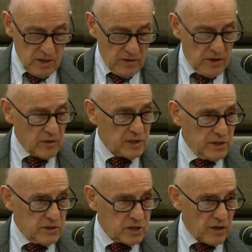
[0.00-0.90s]
their
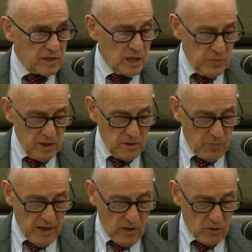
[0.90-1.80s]
leaders are keeping in
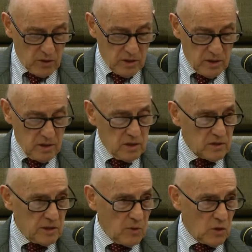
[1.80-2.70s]
power
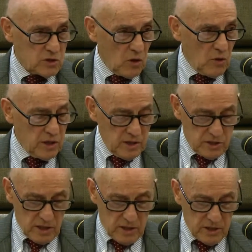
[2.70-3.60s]
the most
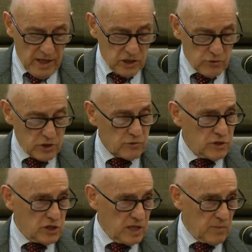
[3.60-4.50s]
odious and dangerous
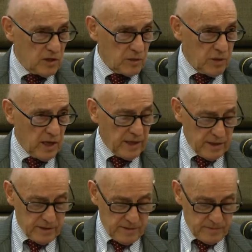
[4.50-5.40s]
regime on the
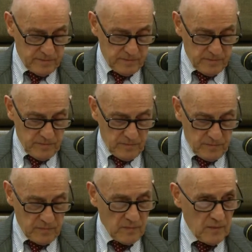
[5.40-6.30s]
planet.
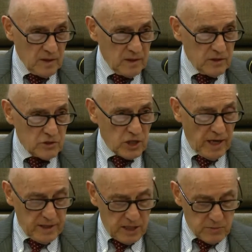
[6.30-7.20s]

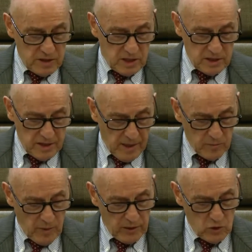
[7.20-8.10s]
China has been
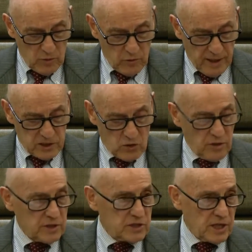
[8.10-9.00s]
condemned by human rights
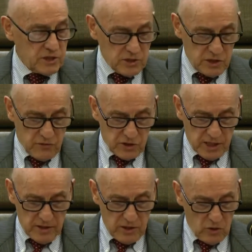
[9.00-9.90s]
organizations for
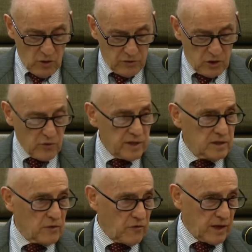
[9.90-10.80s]
sending North Korean
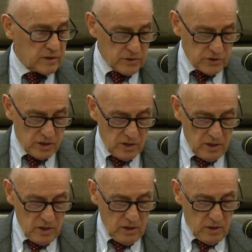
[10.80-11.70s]
defectors
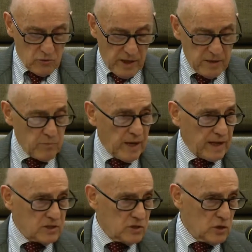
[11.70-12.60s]
right
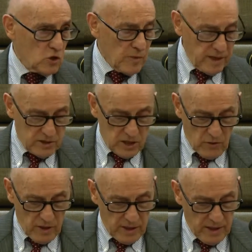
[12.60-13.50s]
back to the
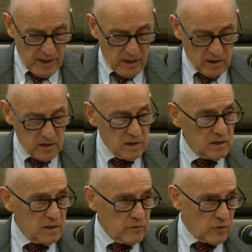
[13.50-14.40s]
humanitarian hell
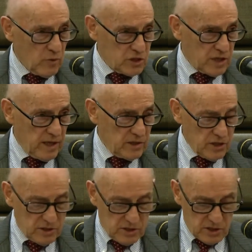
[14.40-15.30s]
from which they had
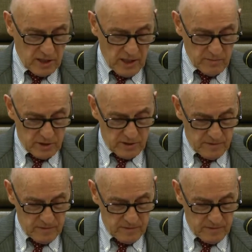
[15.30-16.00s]
just escaped.